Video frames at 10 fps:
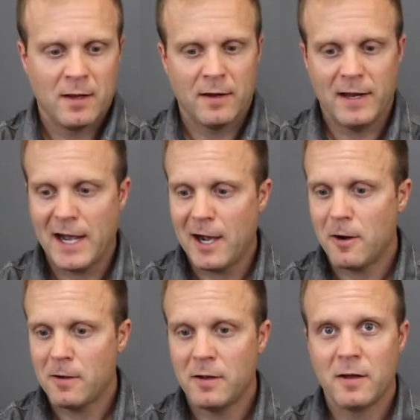
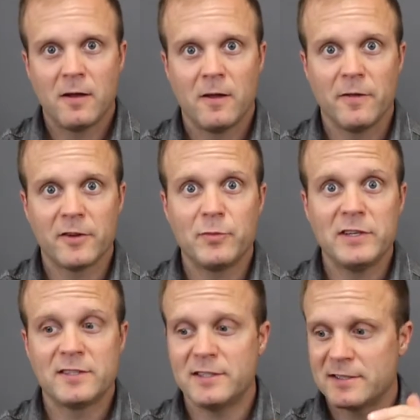Now this piece
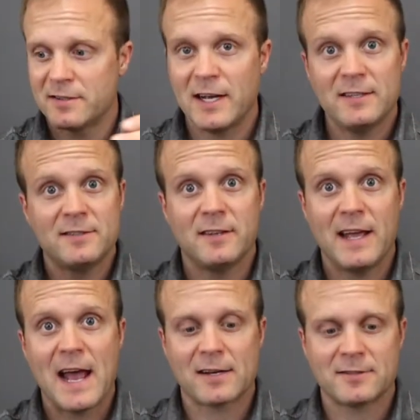sits nice and
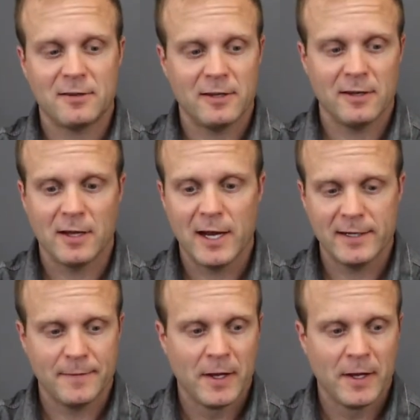axially aligned.